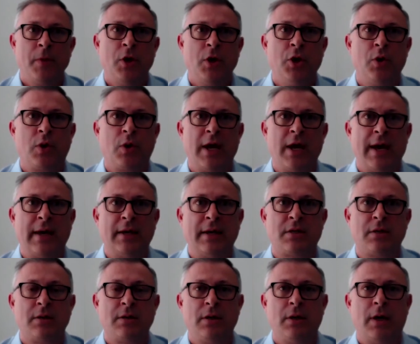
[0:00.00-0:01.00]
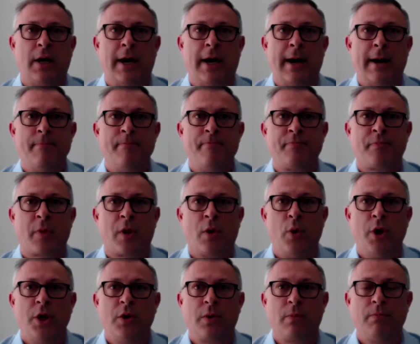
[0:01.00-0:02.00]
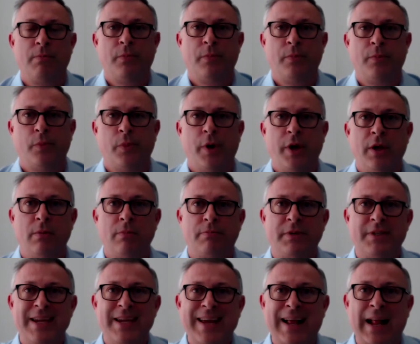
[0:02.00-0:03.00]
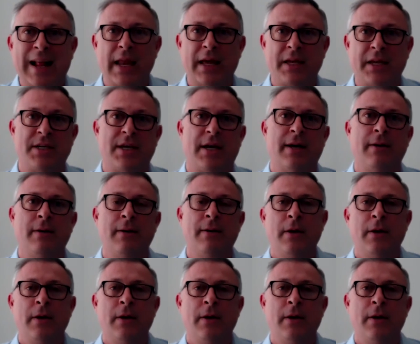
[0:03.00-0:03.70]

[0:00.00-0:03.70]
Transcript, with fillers: you get um, where you where you declutter,